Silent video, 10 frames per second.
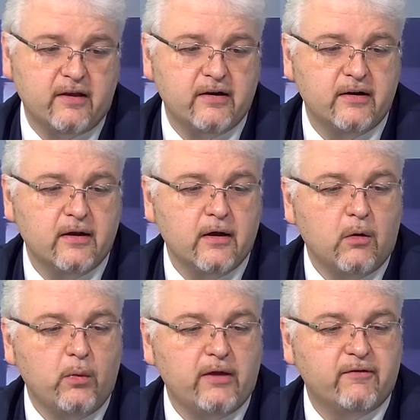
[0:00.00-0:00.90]
year
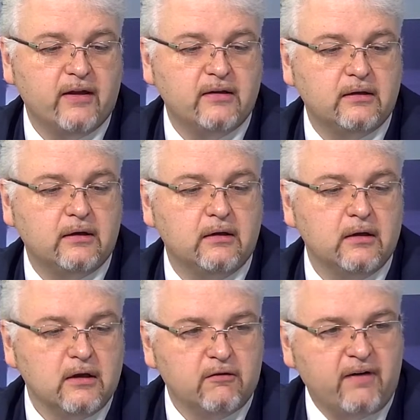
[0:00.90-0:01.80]
we have had uh,
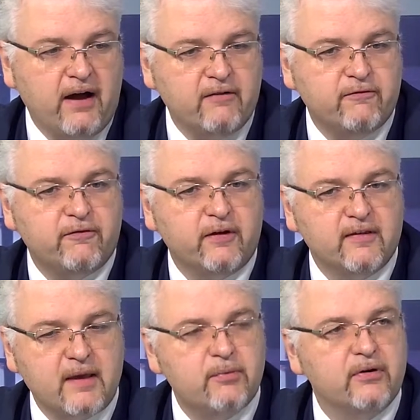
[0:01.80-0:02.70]
five
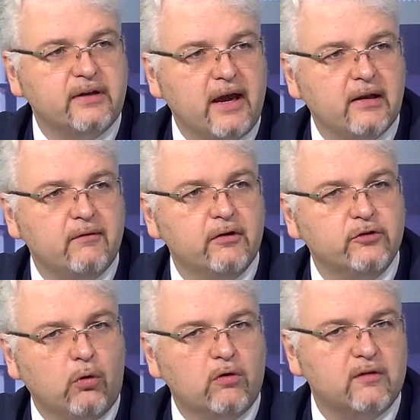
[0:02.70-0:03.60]
separate high-level
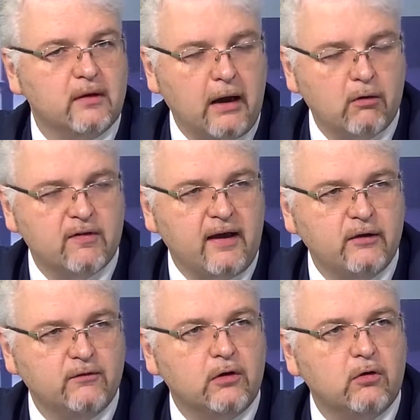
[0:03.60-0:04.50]
talks
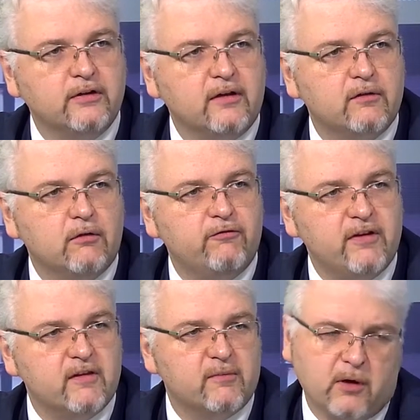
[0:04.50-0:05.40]
outside of the context of
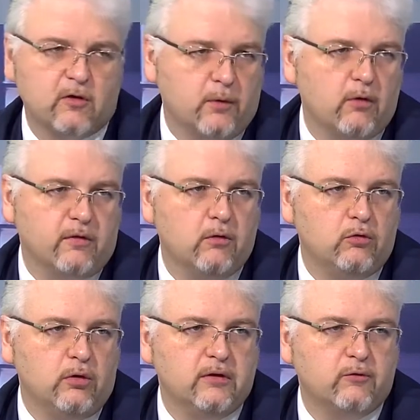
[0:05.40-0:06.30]
visits, because we also
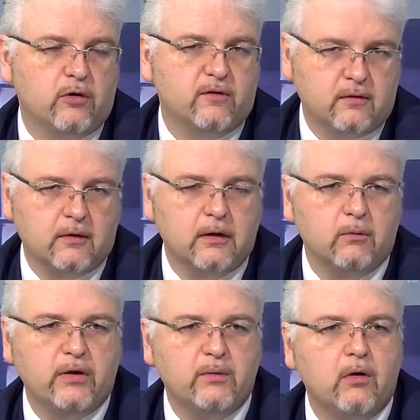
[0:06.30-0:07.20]
do it, of course, uh,
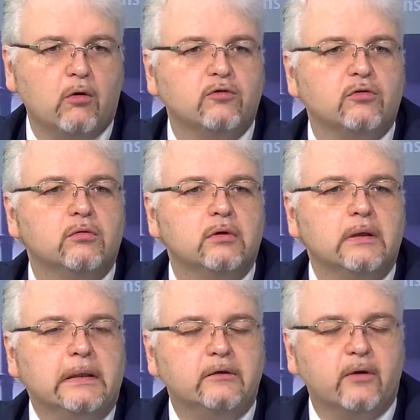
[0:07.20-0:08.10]
when we go to,
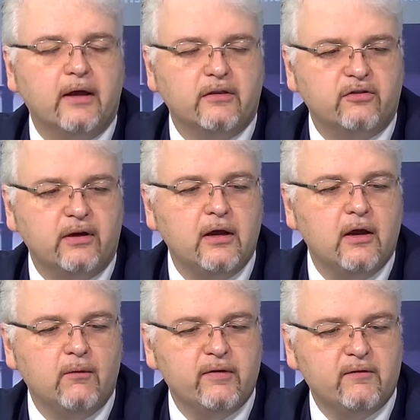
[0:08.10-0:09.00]
uh, to a country
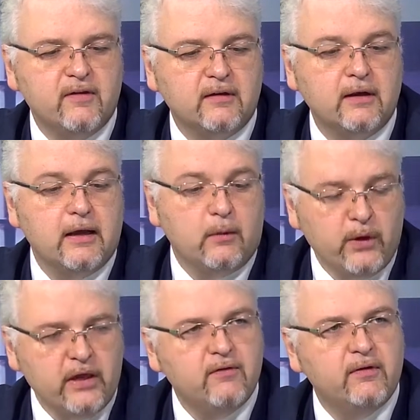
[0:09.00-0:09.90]
with a visit.
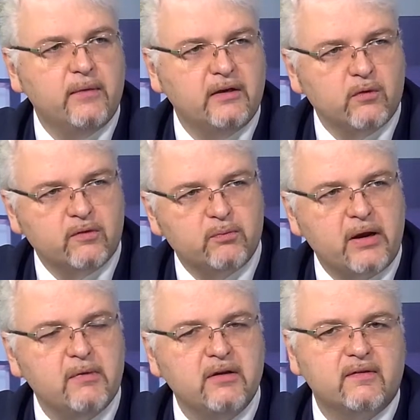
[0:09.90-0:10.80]
We even met with
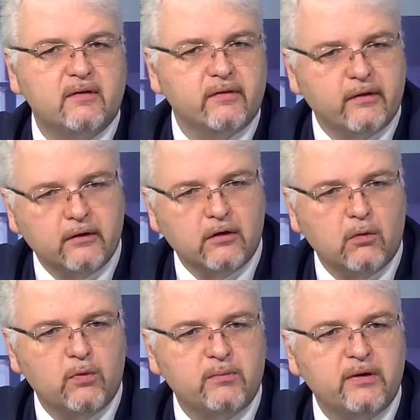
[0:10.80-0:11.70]
prime ministers and, you
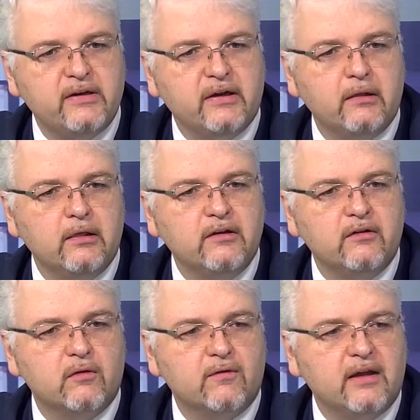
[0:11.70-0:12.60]
know, with political
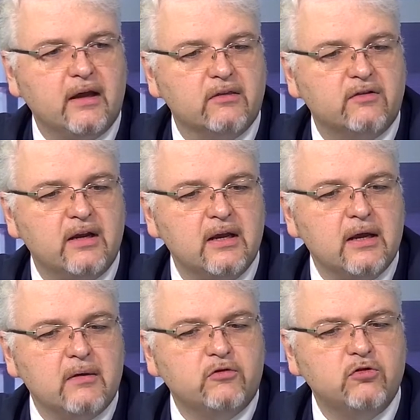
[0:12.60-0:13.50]
leaders of the country
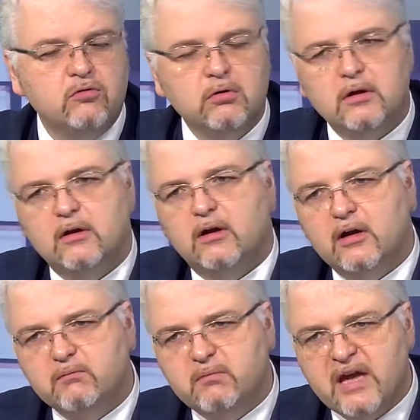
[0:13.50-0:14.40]
to
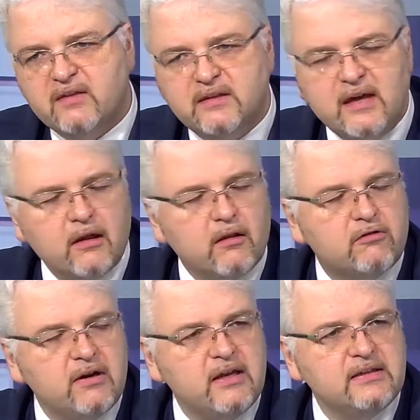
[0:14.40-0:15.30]
make the
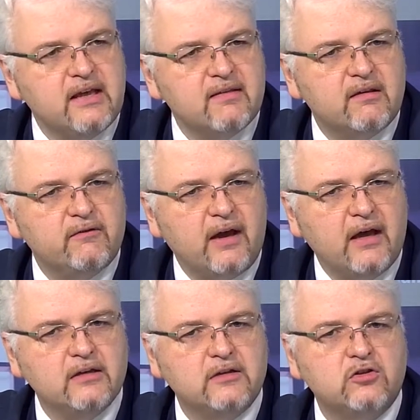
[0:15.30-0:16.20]
dialogue really intensive
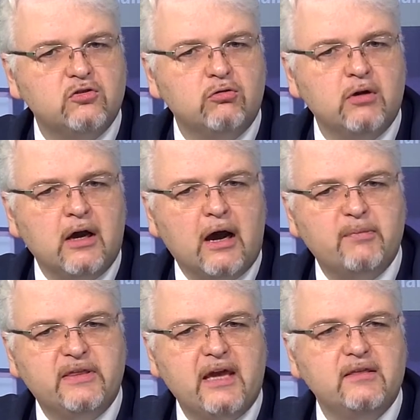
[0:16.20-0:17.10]
and to
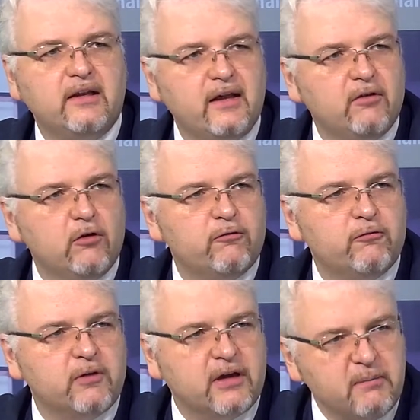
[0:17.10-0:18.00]
obtain the level
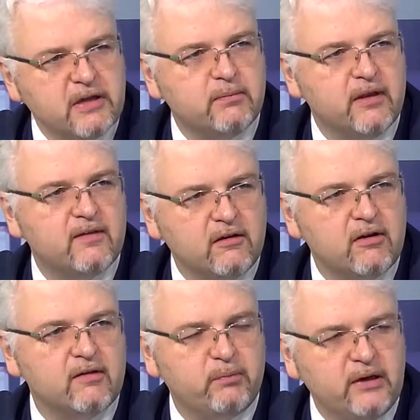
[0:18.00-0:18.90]
of commitment,
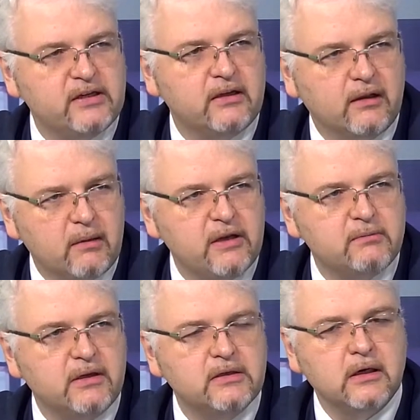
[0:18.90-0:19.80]
serious political
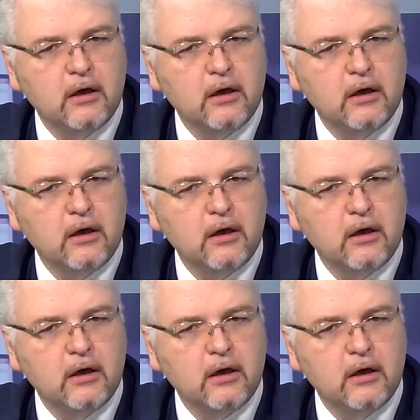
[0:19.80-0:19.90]
commitment